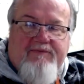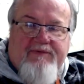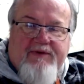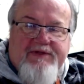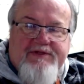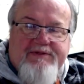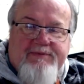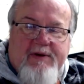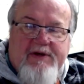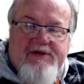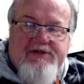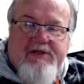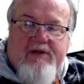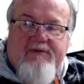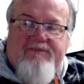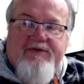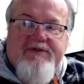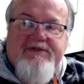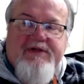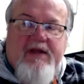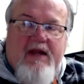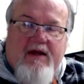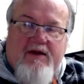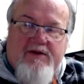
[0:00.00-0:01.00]
Especially
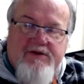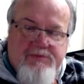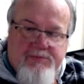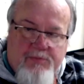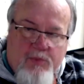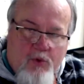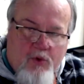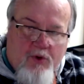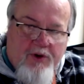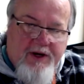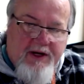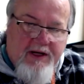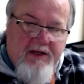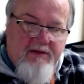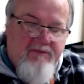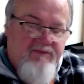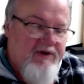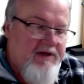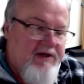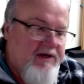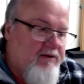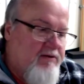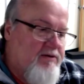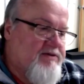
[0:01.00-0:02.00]
if it's like a sporting
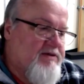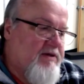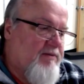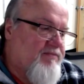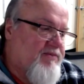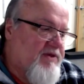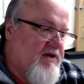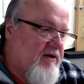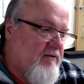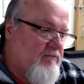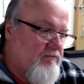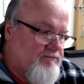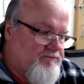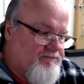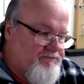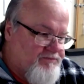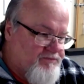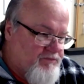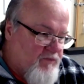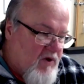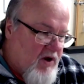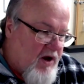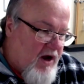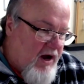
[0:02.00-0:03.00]
event or something.
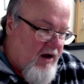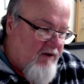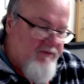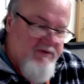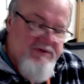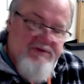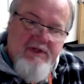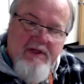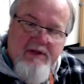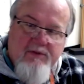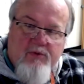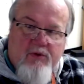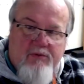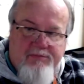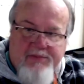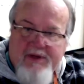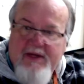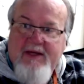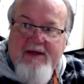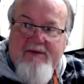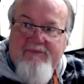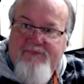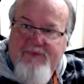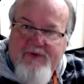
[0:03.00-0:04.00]
Obviously, we're
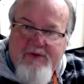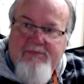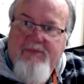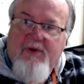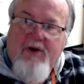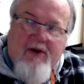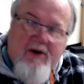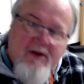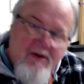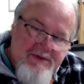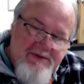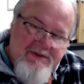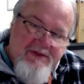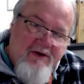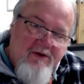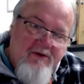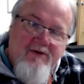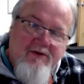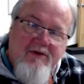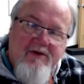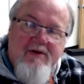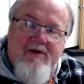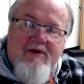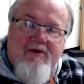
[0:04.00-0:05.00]
big in football,
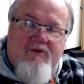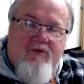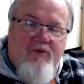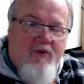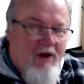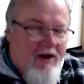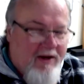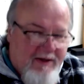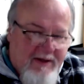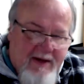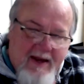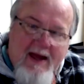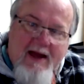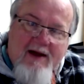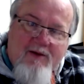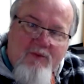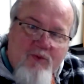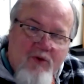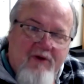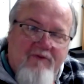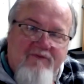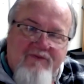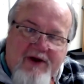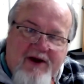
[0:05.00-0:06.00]
so right now
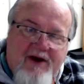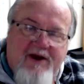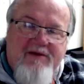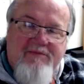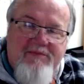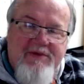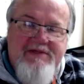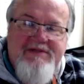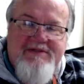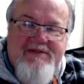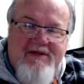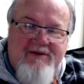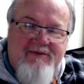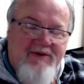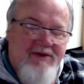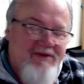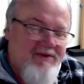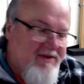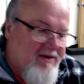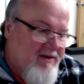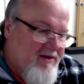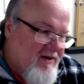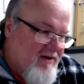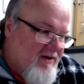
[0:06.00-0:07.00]
we're very busy
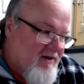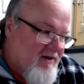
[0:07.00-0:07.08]
with